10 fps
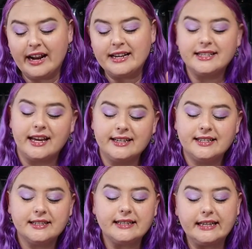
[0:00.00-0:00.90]
I decided
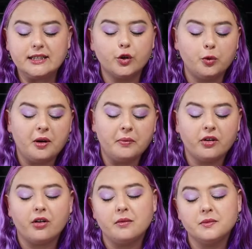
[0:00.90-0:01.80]
to just like scoop up the
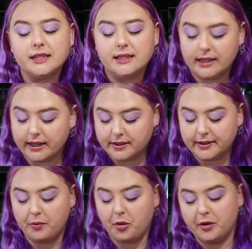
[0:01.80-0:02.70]
crumbs and stick it to
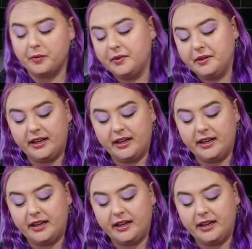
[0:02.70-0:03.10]
the bottom.